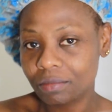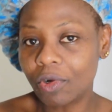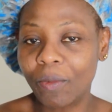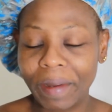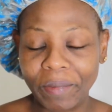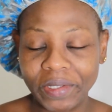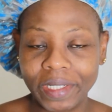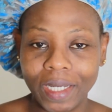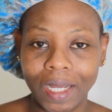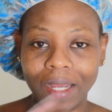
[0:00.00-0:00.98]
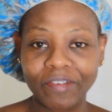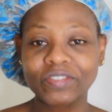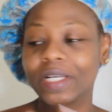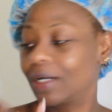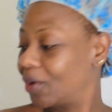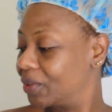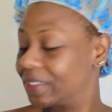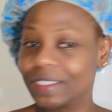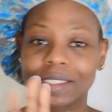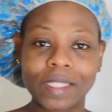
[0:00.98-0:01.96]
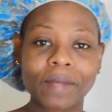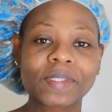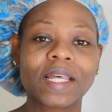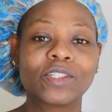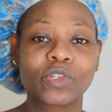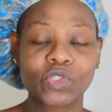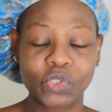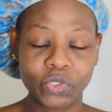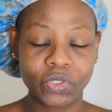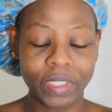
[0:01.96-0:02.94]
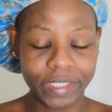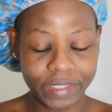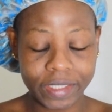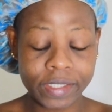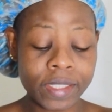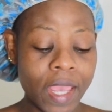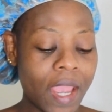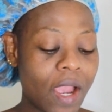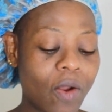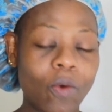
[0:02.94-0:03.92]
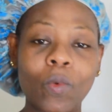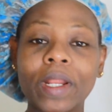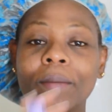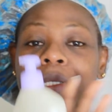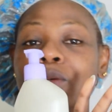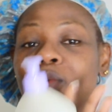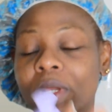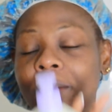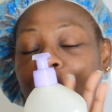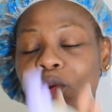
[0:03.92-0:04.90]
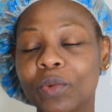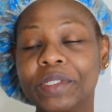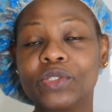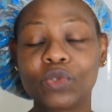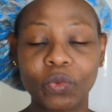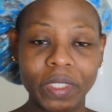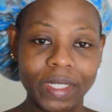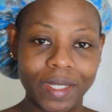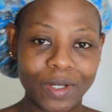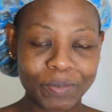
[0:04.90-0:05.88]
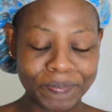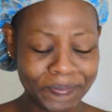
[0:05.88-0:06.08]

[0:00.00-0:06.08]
on my body after all the steps that I just showed you, ladies. What I'm what I'm gonna be doing now.